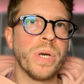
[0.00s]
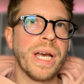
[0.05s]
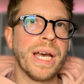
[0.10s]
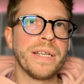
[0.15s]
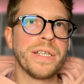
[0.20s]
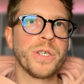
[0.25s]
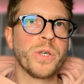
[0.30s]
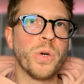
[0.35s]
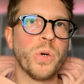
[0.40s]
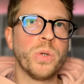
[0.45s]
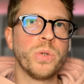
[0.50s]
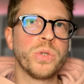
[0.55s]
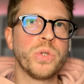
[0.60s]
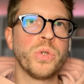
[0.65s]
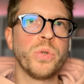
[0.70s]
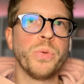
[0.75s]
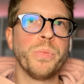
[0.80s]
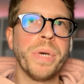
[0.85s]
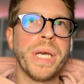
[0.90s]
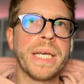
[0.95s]
had the goal
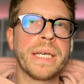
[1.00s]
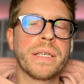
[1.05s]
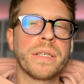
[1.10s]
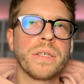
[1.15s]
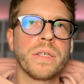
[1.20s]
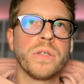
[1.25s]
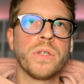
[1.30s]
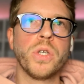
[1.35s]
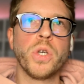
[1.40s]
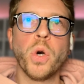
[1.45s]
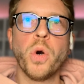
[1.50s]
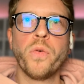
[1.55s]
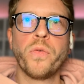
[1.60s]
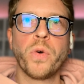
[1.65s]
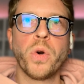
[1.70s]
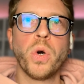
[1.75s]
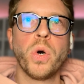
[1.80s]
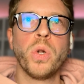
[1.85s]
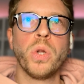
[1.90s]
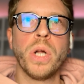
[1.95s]
to make the
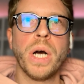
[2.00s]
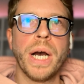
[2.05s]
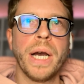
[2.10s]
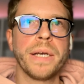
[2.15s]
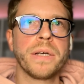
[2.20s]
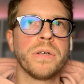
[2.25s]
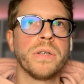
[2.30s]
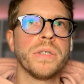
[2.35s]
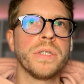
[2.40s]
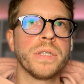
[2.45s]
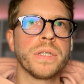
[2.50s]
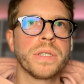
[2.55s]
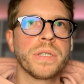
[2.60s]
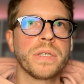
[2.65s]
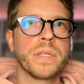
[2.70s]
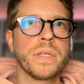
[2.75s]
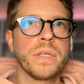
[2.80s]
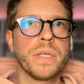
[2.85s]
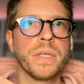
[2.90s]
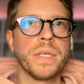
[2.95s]
overall
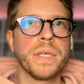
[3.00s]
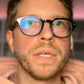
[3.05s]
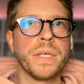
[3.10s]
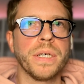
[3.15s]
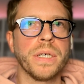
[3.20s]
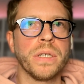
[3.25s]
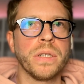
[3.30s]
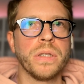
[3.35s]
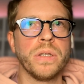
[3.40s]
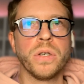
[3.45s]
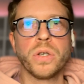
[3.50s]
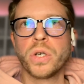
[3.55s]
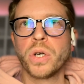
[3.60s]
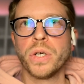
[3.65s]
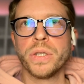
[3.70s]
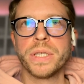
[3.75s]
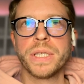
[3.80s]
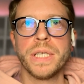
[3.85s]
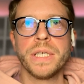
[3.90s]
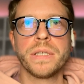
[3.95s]
icons look
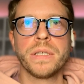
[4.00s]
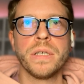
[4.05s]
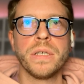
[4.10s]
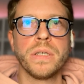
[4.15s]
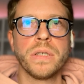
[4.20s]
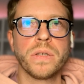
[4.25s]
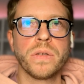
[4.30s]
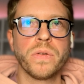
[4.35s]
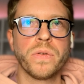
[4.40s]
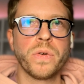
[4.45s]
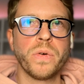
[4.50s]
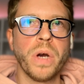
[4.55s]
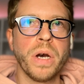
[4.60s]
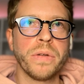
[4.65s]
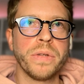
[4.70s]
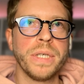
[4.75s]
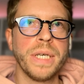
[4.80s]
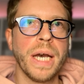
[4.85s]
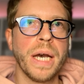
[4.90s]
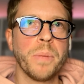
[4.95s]
consistent
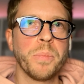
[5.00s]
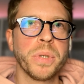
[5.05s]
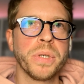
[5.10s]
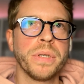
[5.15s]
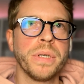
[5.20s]
throughout the app.